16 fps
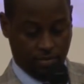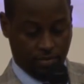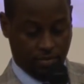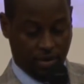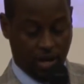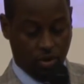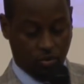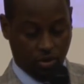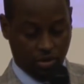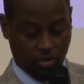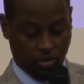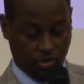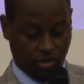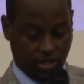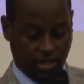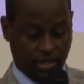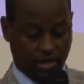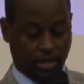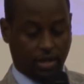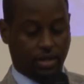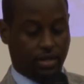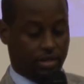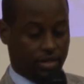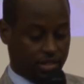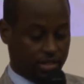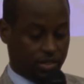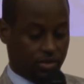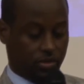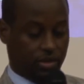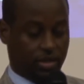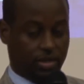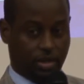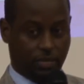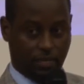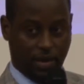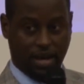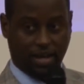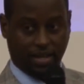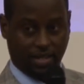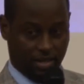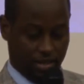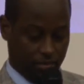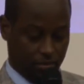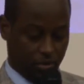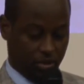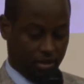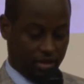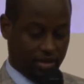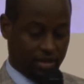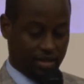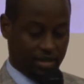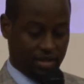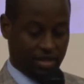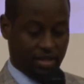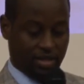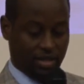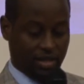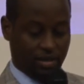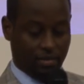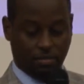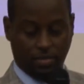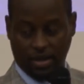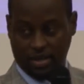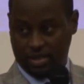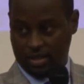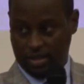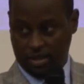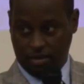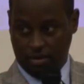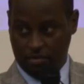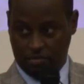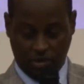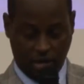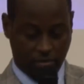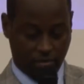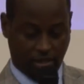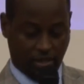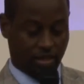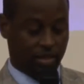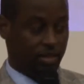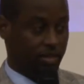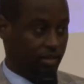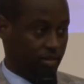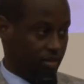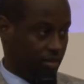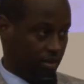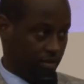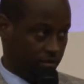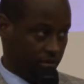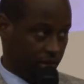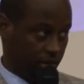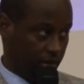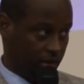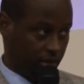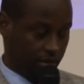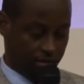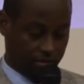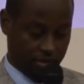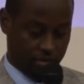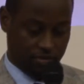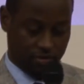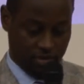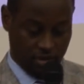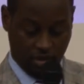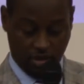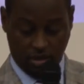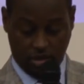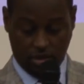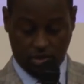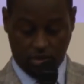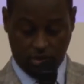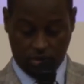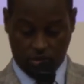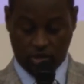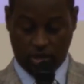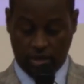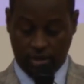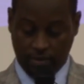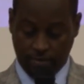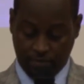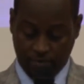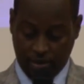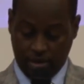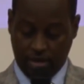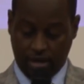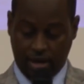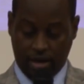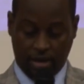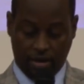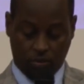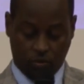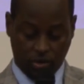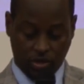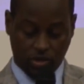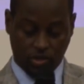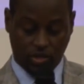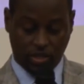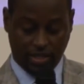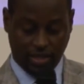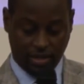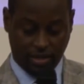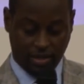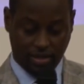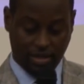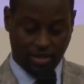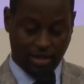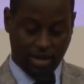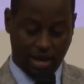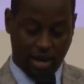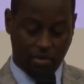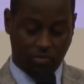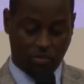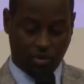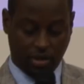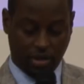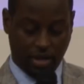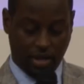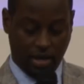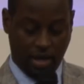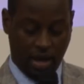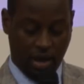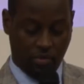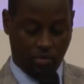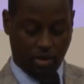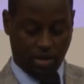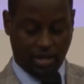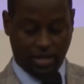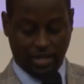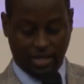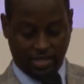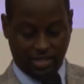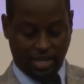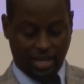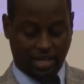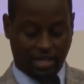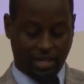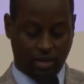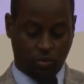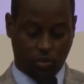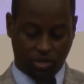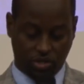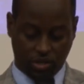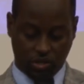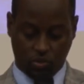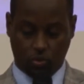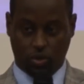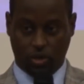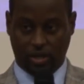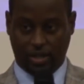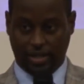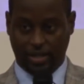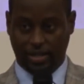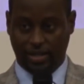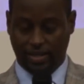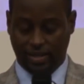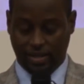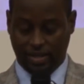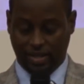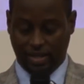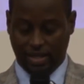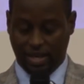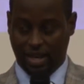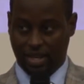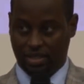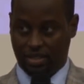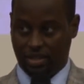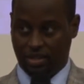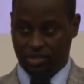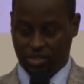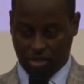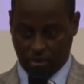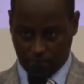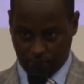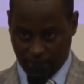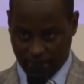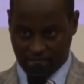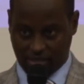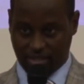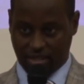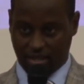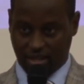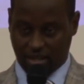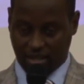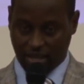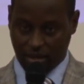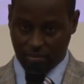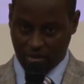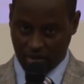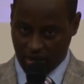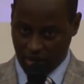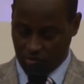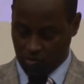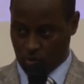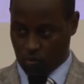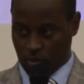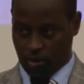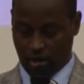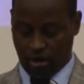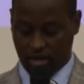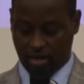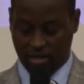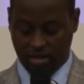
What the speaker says: Now when you see here, this is the packet they put in by the family of the child. And when you see it, every area in his leg, it was swollen, and there's a pus coming everywhere.